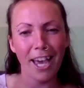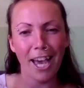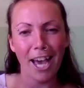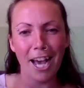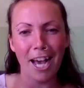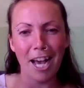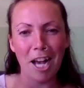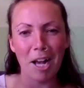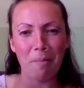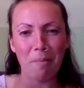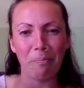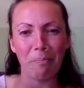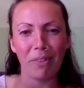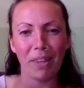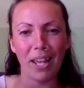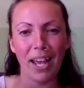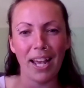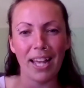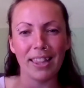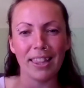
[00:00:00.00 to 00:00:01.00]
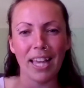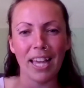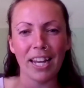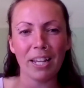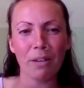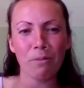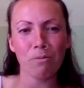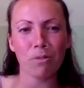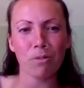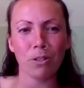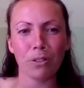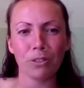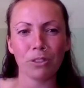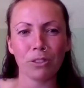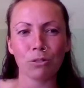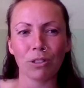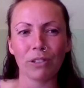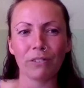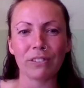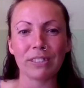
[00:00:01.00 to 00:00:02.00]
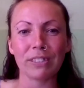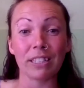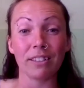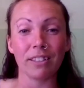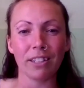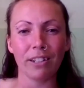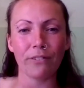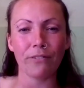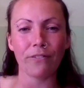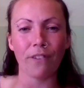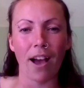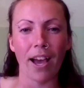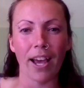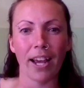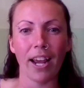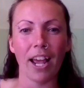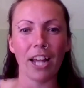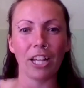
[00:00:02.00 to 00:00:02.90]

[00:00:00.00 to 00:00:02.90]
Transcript: um, and then it will sort of solidify.